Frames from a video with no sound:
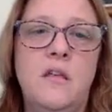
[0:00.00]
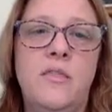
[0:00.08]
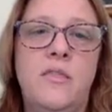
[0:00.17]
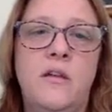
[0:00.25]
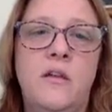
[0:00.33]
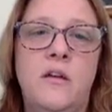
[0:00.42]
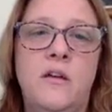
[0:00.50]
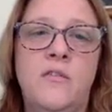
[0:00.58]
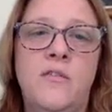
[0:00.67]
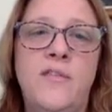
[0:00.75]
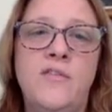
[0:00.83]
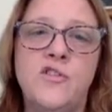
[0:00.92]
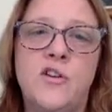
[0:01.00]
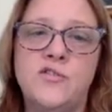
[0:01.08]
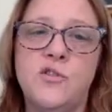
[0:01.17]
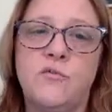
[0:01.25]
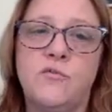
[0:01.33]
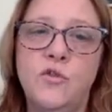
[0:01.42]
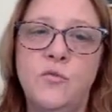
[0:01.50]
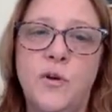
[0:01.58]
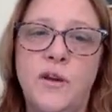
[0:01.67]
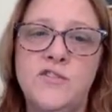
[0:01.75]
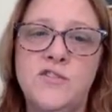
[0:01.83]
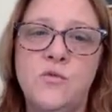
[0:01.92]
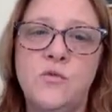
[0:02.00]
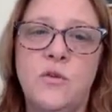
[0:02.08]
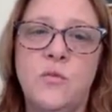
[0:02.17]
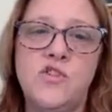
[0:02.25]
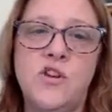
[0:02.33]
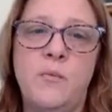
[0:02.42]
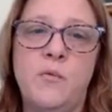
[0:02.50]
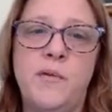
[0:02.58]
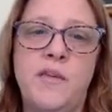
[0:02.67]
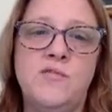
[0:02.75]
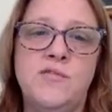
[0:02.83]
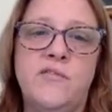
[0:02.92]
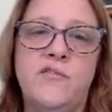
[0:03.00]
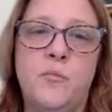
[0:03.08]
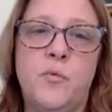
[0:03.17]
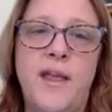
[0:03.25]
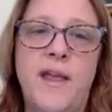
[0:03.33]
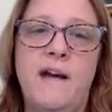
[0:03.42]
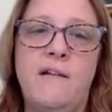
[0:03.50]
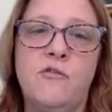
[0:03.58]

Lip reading: Then there's also a rubric score, which I will be using for breakout